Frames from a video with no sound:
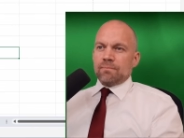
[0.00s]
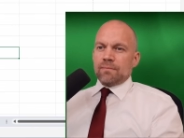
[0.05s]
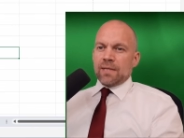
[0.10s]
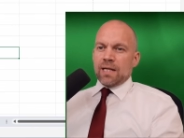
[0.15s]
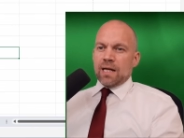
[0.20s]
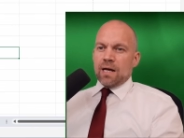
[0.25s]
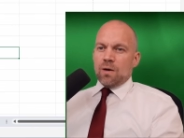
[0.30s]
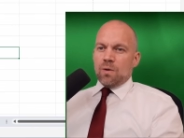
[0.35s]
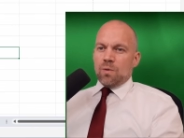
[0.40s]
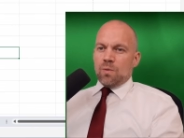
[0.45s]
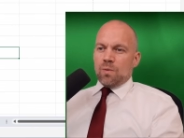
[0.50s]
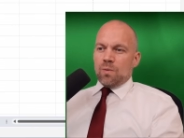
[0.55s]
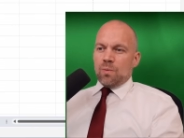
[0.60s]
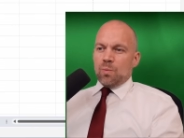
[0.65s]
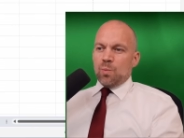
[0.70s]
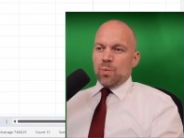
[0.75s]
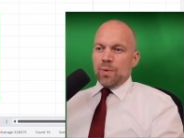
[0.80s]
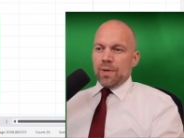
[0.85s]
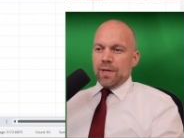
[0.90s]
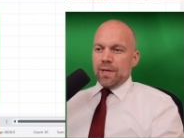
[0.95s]
Now
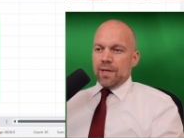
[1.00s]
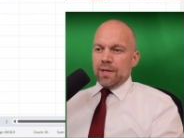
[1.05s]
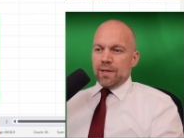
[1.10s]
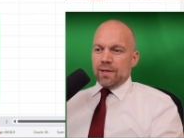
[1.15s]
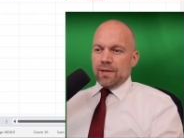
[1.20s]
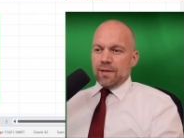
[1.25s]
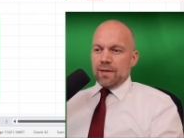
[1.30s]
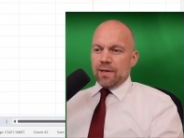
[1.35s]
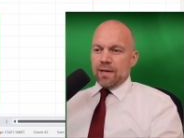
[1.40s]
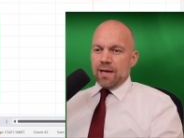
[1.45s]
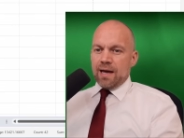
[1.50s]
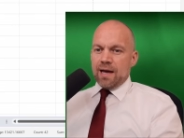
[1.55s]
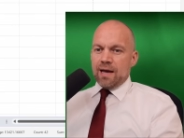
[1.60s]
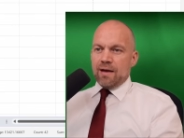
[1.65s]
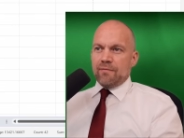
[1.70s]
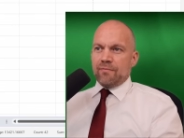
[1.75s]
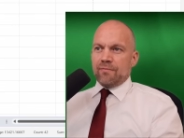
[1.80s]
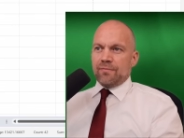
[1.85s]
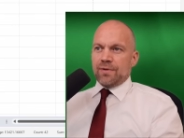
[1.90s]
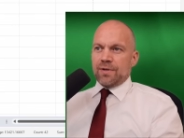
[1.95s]
we
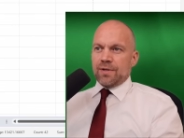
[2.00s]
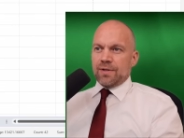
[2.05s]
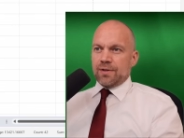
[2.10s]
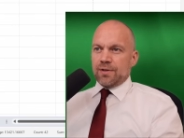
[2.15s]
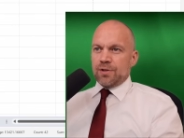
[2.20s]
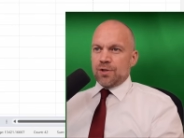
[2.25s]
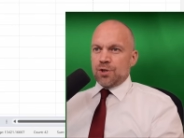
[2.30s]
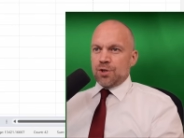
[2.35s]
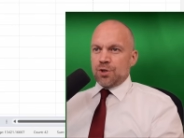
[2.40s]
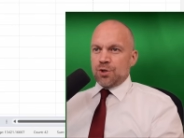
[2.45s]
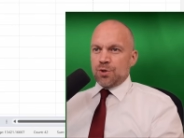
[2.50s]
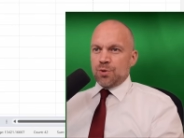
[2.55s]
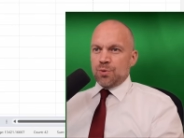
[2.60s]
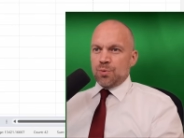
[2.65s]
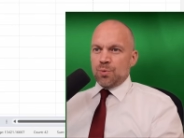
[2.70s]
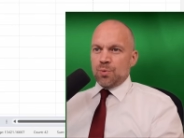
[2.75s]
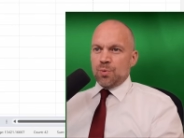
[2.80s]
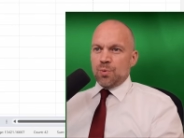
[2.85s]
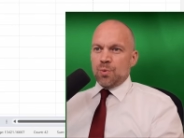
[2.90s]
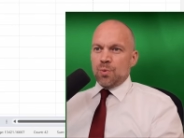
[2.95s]
have the
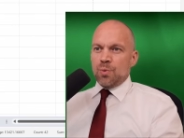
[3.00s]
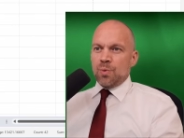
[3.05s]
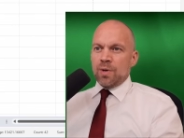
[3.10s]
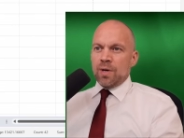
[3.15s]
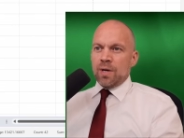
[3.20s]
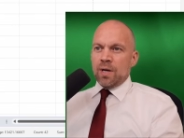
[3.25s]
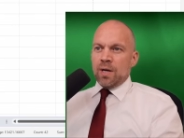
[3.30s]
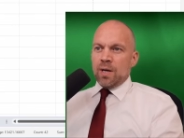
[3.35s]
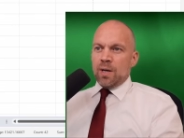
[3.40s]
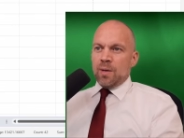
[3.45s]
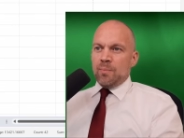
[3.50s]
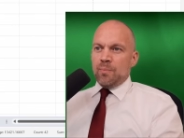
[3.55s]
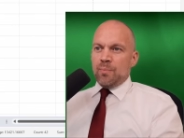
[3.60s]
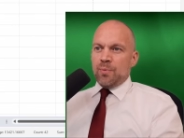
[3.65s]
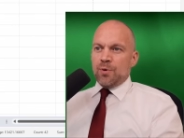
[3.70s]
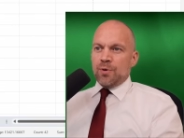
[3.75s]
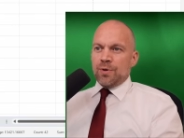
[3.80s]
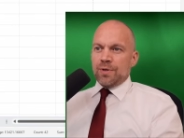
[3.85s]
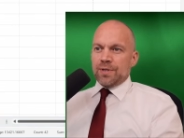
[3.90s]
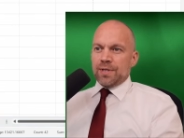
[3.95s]
two
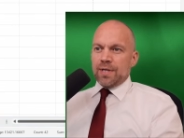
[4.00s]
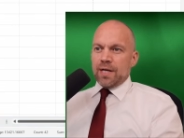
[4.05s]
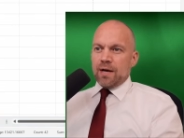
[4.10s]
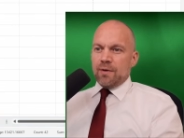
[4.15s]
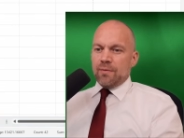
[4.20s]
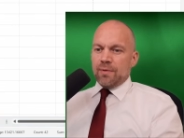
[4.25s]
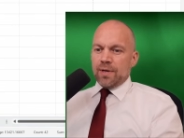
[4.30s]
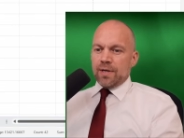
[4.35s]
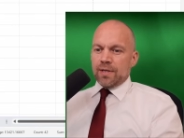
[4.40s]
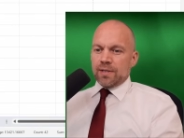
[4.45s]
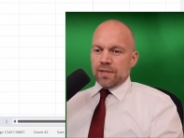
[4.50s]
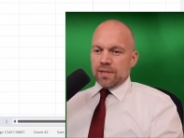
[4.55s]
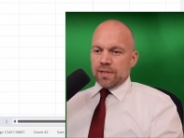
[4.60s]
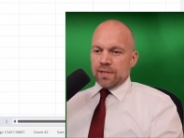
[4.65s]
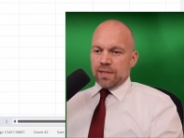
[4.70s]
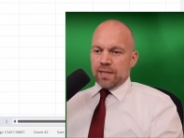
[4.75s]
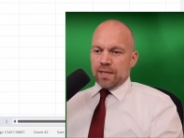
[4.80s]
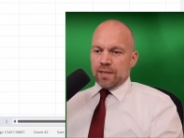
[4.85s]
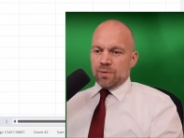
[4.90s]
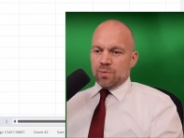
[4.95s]
print areas,
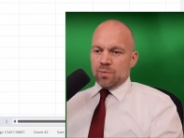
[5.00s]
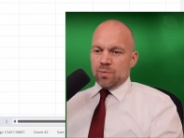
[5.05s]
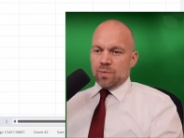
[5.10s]
set